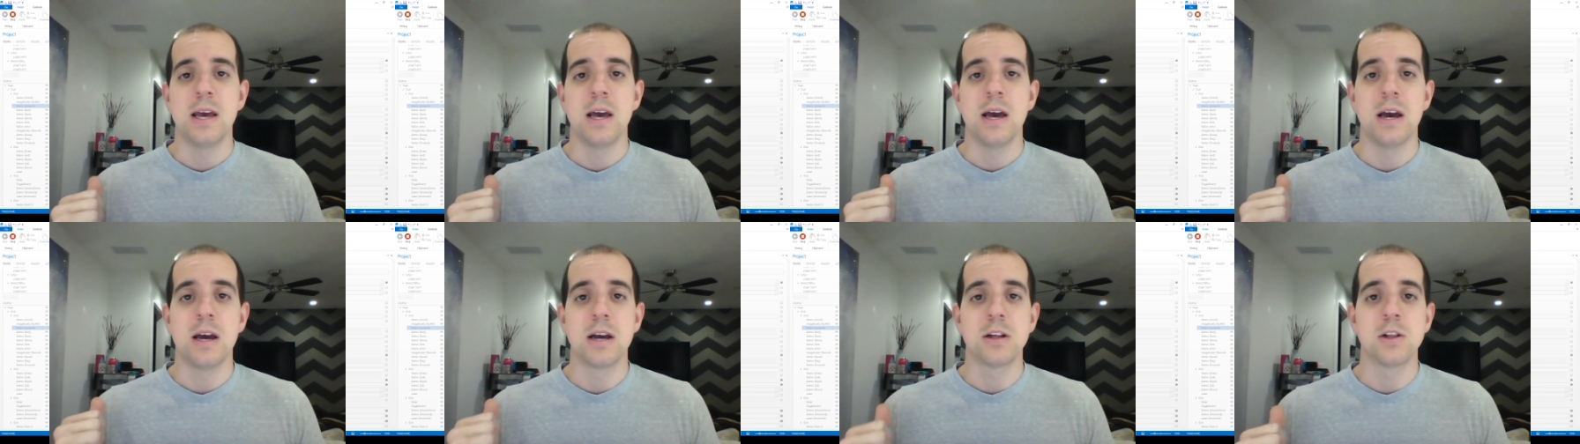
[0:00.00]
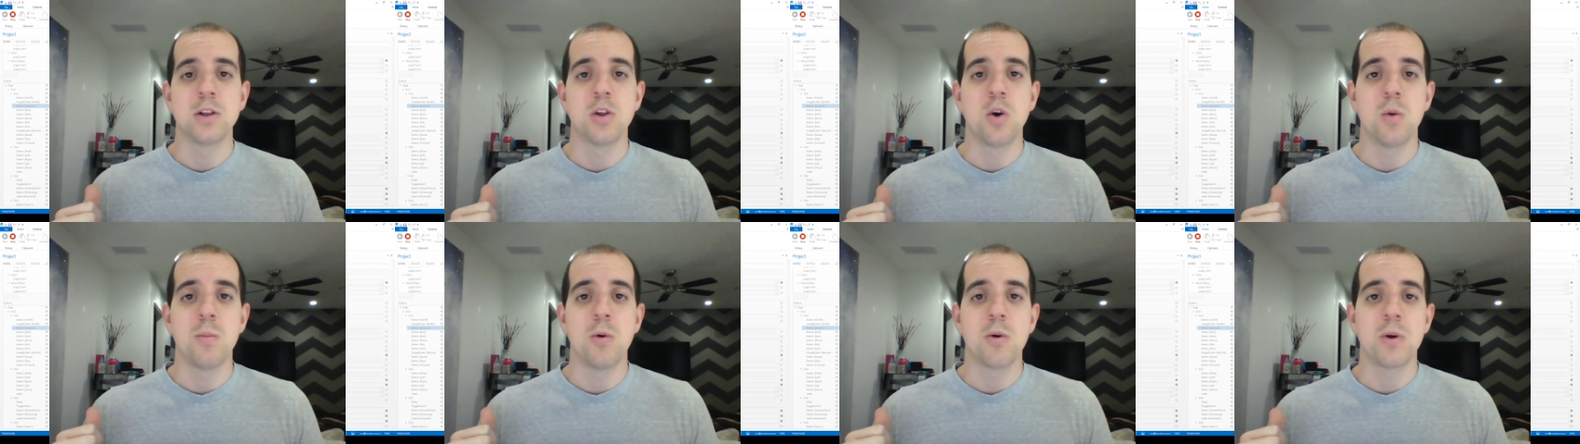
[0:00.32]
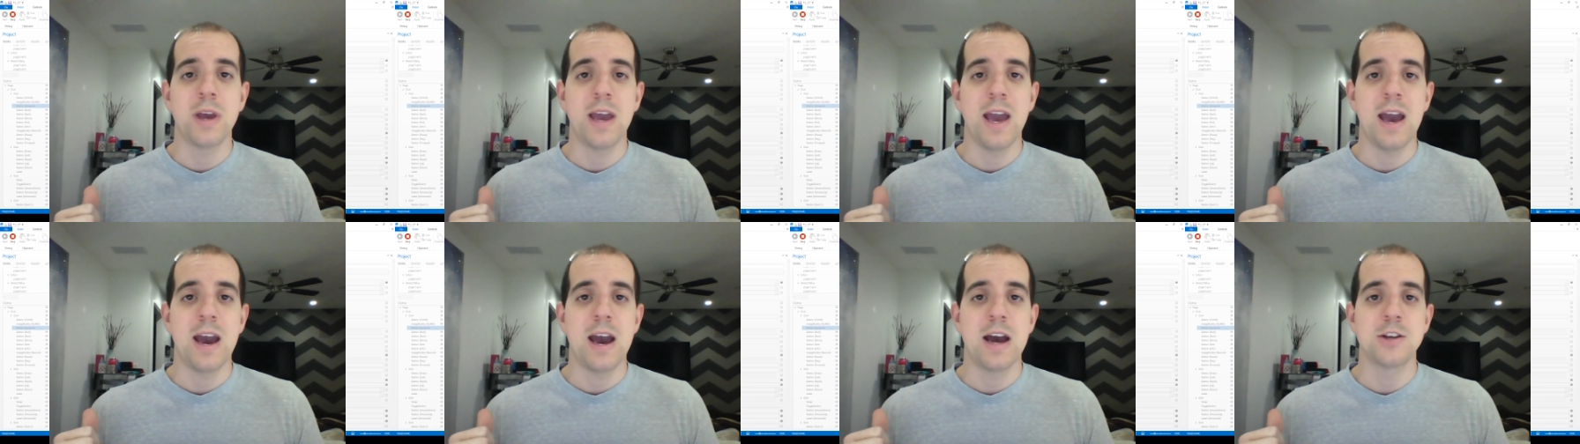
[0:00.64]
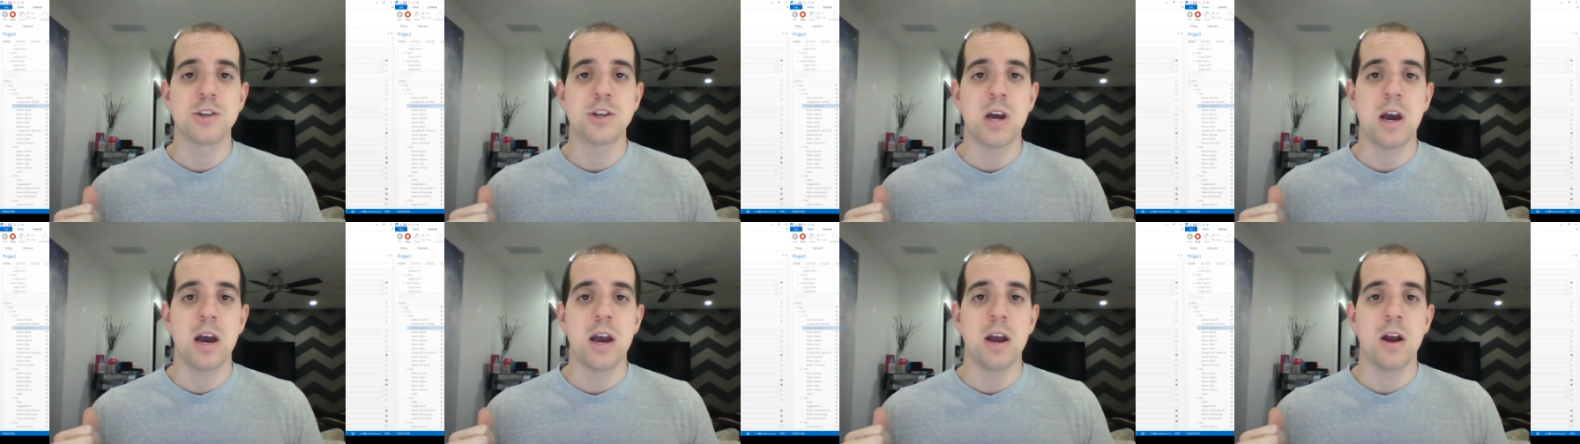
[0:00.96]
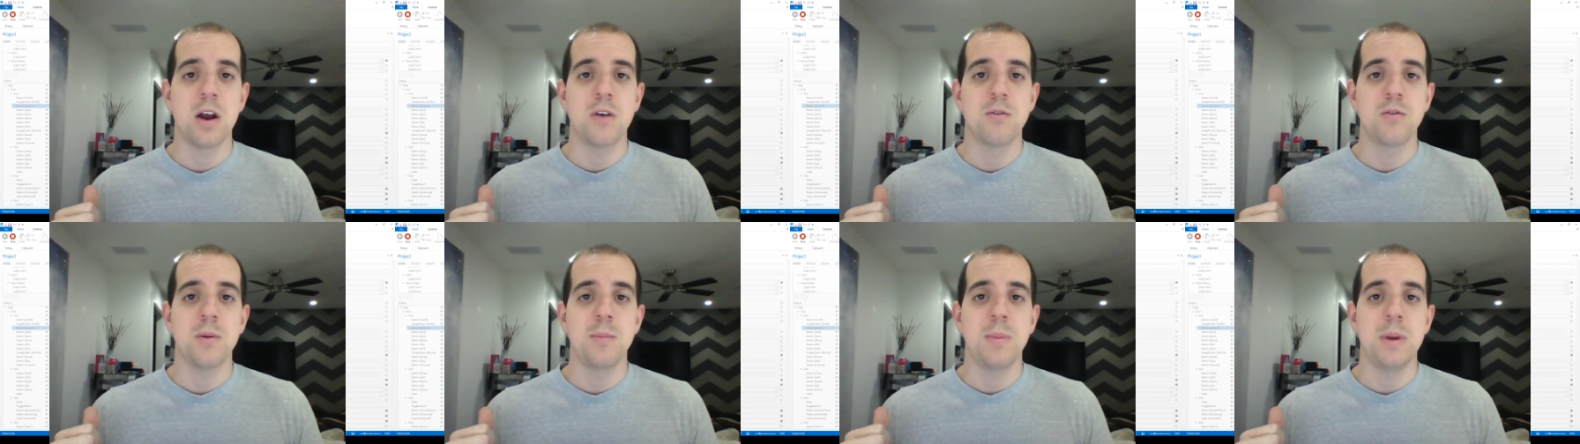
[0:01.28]
uh, Global Cache
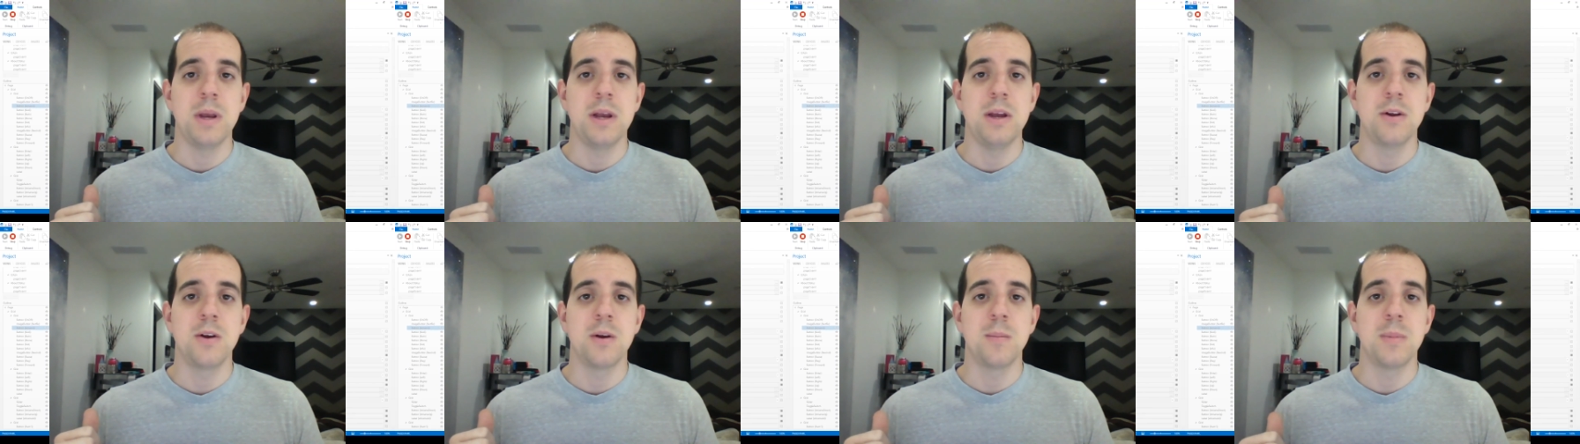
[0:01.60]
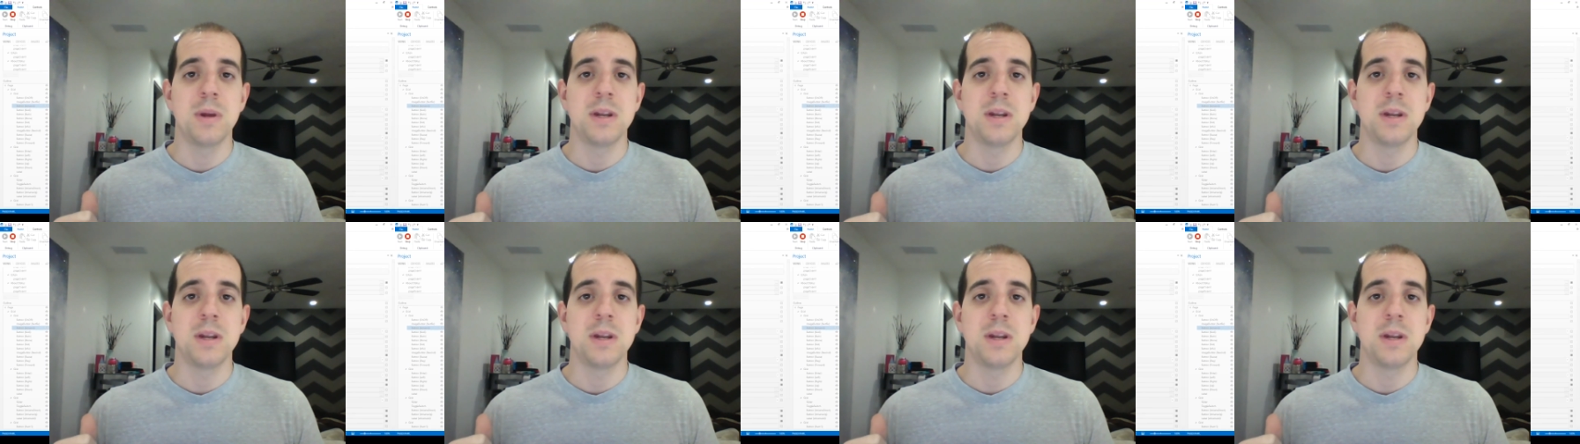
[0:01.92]
IR repeater,